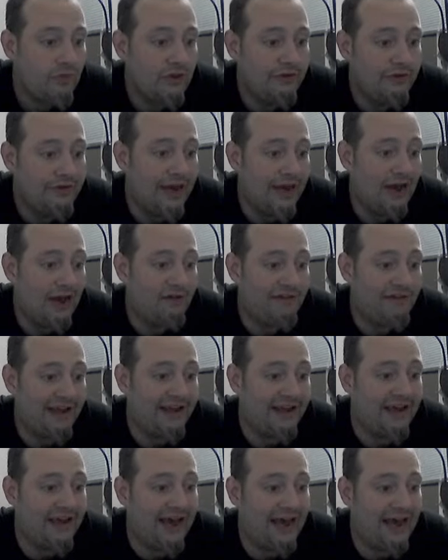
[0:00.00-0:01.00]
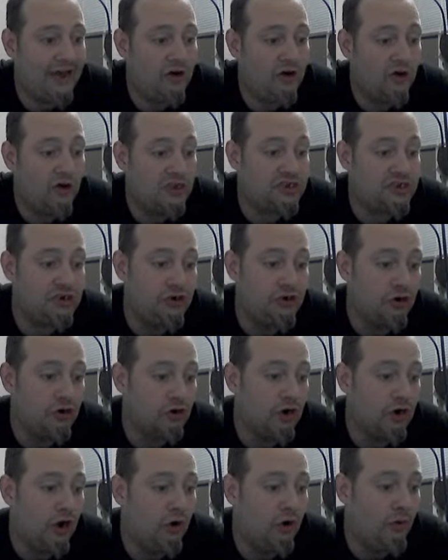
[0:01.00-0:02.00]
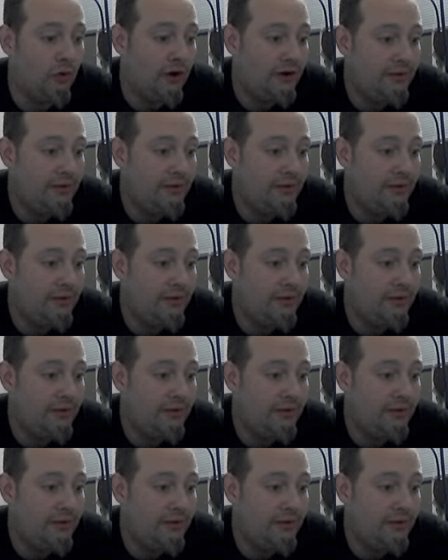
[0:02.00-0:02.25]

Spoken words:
Now, if I can get IOTX Euro,